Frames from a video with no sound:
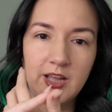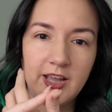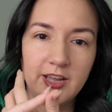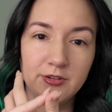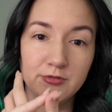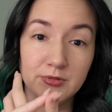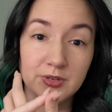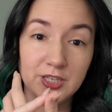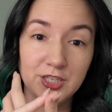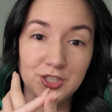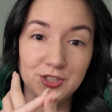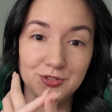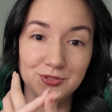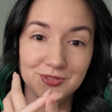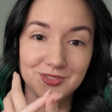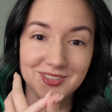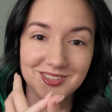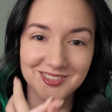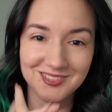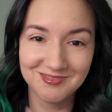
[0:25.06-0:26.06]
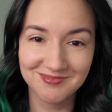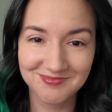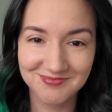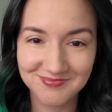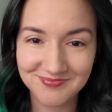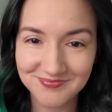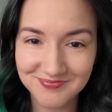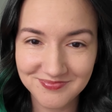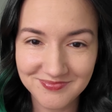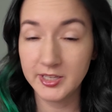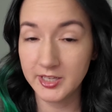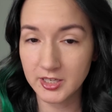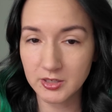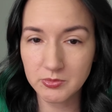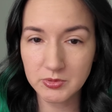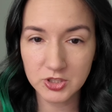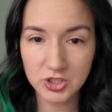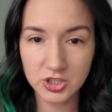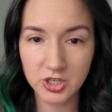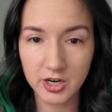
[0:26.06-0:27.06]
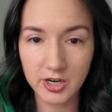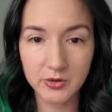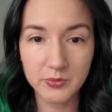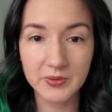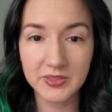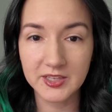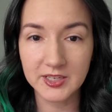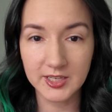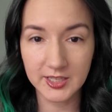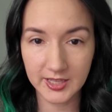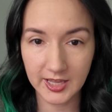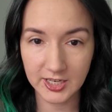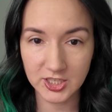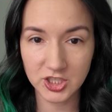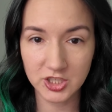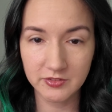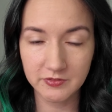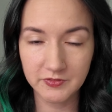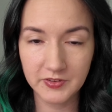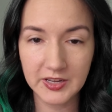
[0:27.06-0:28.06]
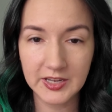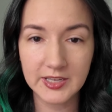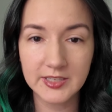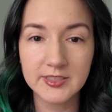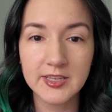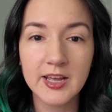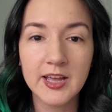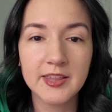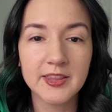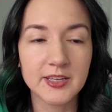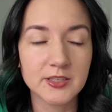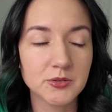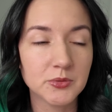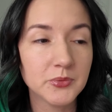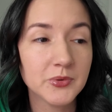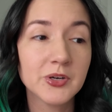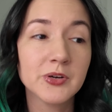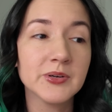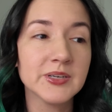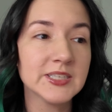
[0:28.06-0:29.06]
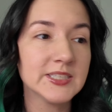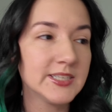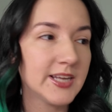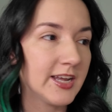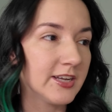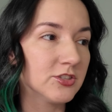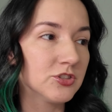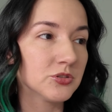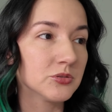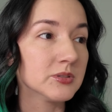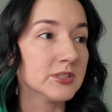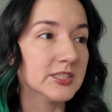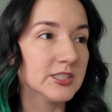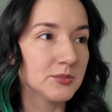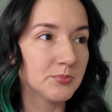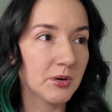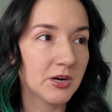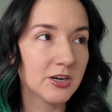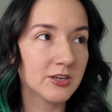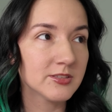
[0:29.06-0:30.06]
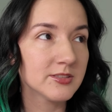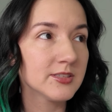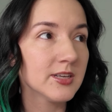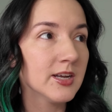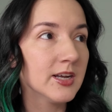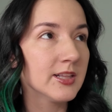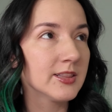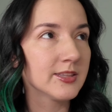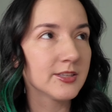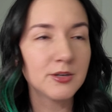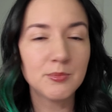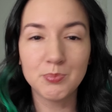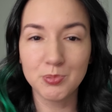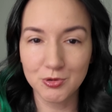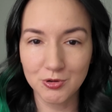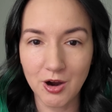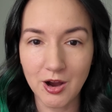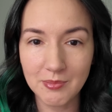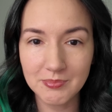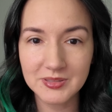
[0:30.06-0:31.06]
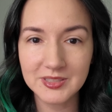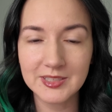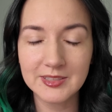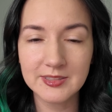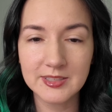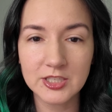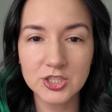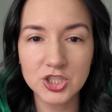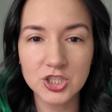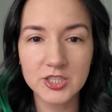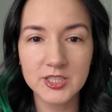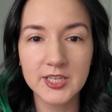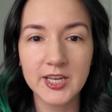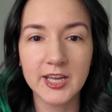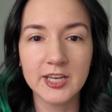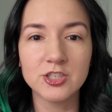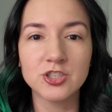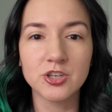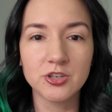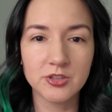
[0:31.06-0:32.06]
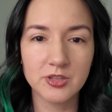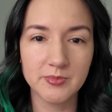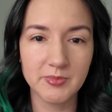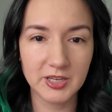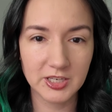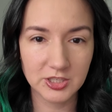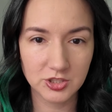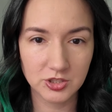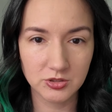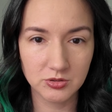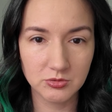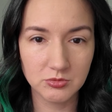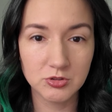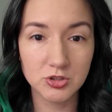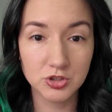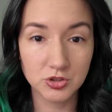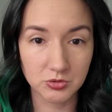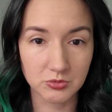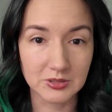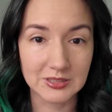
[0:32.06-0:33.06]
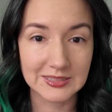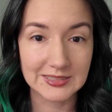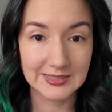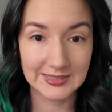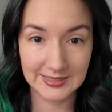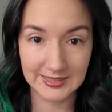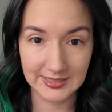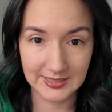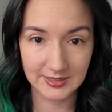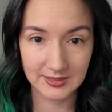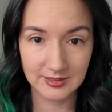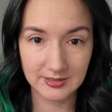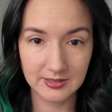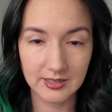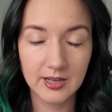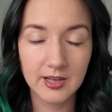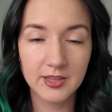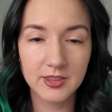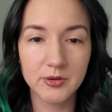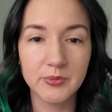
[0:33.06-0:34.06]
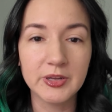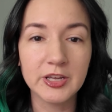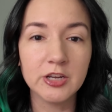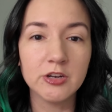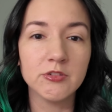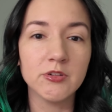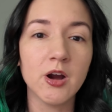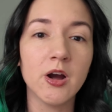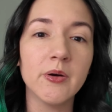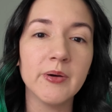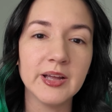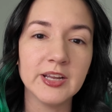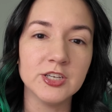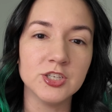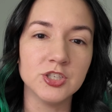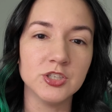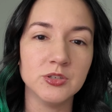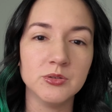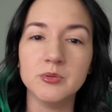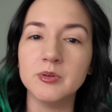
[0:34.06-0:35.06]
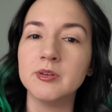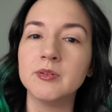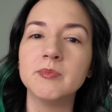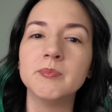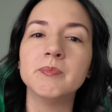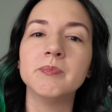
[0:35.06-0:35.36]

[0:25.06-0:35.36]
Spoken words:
and reuse. Here we're starting with the collection phase. That's where we're going to take story sparks, little prompts essentially, and turn them into story seeds that we can grow into